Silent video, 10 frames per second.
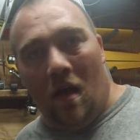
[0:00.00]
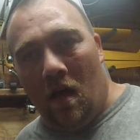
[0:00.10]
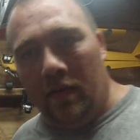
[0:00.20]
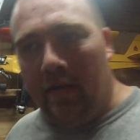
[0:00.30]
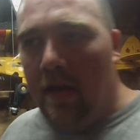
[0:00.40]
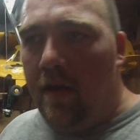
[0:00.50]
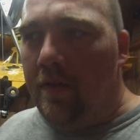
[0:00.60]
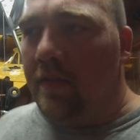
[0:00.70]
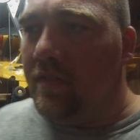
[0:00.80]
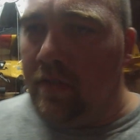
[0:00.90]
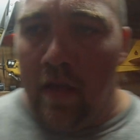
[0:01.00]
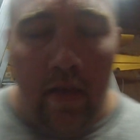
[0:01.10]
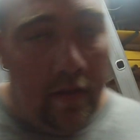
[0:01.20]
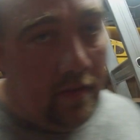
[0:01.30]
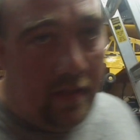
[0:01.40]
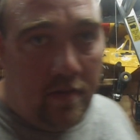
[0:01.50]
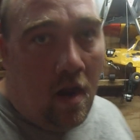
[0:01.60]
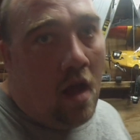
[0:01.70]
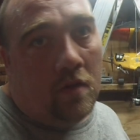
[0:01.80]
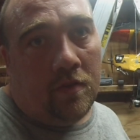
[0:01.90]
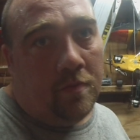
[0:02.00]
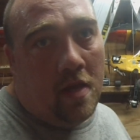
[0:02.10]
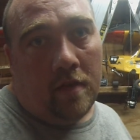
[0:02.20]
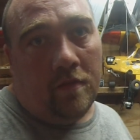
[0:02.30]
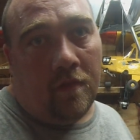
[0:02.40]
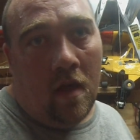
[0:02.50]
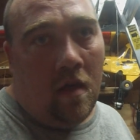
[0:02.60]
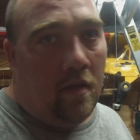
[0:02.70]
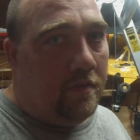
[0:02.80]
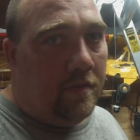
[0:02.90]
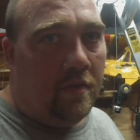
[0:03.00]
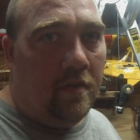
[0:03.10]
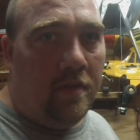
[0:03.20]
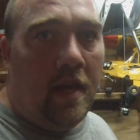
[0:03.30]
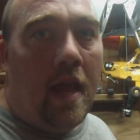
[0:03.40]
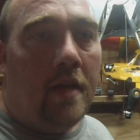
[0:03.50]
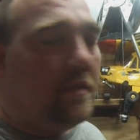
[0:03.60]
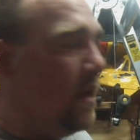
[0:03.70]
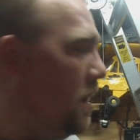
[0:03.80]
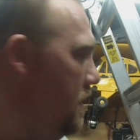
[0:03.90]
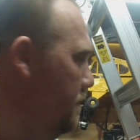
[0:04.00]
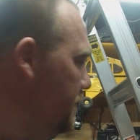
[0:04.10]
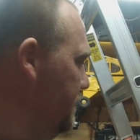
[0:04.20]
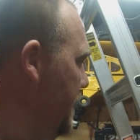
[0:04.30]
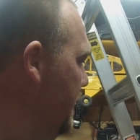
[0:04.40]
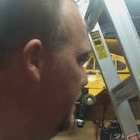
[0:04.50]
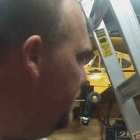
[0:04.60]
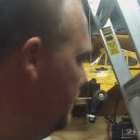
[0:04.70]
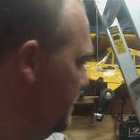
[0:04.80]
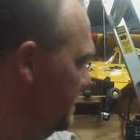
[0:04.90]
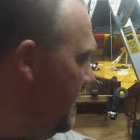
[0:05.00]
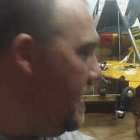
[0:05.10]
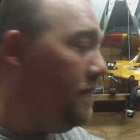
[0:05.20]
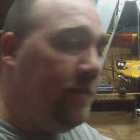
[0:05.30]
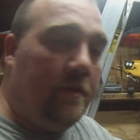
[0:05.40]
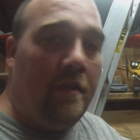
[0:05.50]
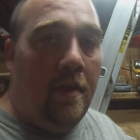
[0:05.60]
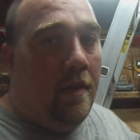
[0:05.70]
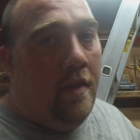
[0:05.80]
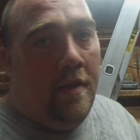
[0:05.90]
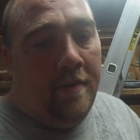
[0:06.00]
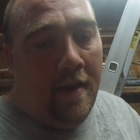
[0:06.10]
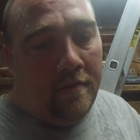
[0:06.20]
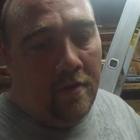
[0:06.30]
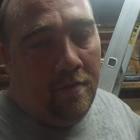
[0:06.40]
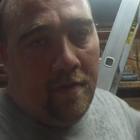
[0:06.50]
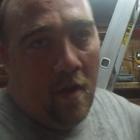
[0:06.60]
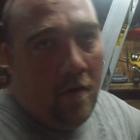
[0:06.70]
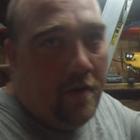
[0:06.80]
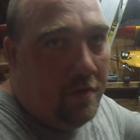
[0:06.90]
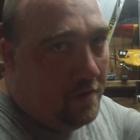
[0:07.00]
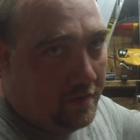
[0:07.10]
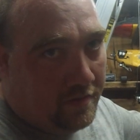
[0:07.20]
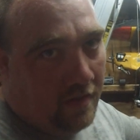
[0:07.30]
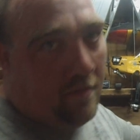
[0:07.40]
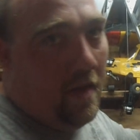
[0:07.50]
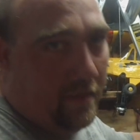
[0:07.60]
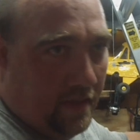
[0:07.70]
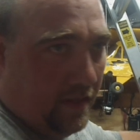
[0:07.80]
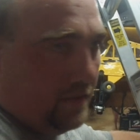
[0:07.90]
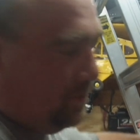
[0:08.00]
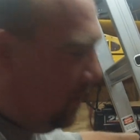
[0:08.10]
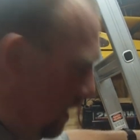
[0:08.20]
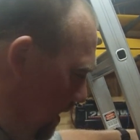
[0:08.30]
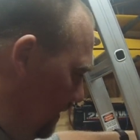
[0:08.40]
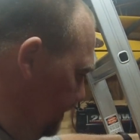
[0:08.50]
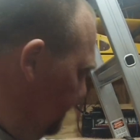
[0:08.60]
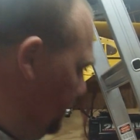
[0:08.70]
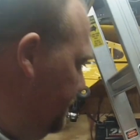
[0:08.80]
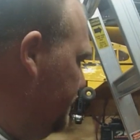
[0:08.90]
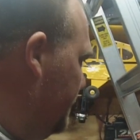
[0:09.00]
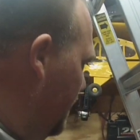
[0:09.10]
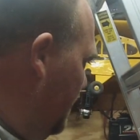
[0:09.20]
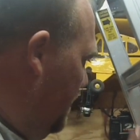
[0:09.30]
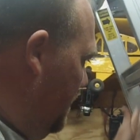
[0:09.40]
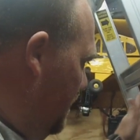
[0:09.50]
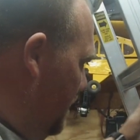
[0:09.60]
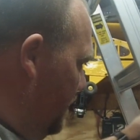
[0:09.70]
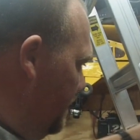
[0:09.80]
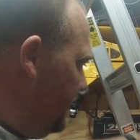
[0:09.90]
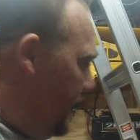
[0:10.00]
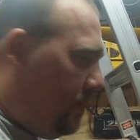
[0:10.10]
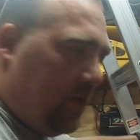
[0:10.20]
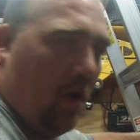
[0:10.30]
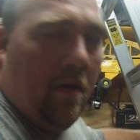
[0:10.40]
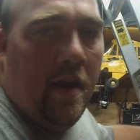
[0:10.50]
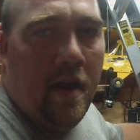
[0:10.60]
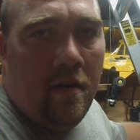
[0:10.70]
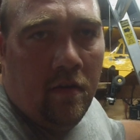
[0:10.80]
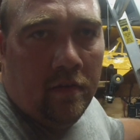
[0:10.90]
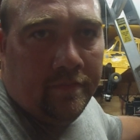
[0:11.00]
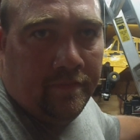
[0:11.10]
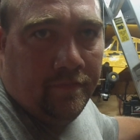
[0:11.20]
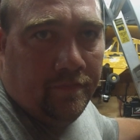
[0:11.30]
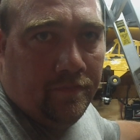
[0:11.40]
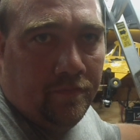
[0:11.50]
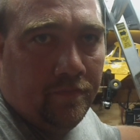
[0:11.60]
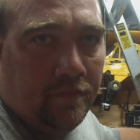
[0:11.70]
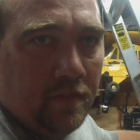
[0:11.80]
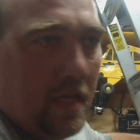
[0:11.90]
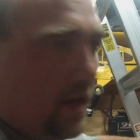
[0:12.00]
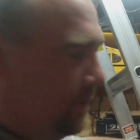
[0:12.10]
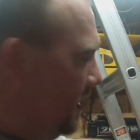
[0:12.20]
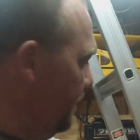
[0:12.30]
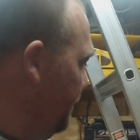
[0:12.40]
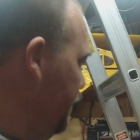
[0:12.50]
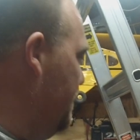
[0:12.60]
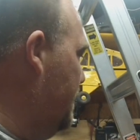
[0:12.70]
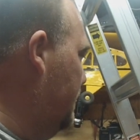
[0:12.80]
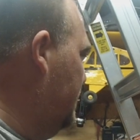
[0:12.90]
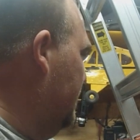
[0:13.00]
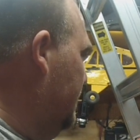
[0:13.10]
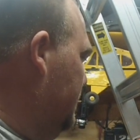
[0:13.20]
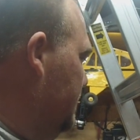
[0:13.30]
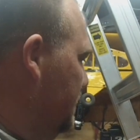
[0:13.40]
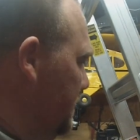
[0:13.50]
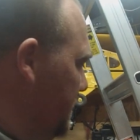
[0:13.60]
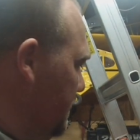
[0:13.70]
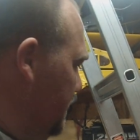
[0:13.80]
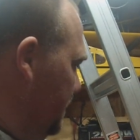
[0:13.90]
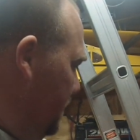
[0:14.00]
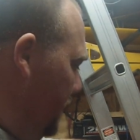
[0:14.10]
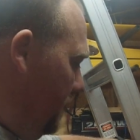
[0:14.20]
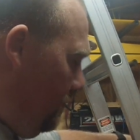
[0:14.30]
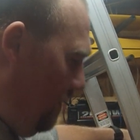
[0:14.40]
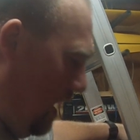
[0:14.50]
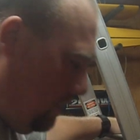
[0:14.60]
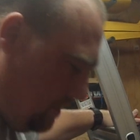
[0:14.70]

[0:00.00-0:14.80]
con, these are all subjective cons. The next con I'm gonna say is the steps. Now it's gonna be hard to do it on something like this, but the steps are narrow. When you got a big foot, you find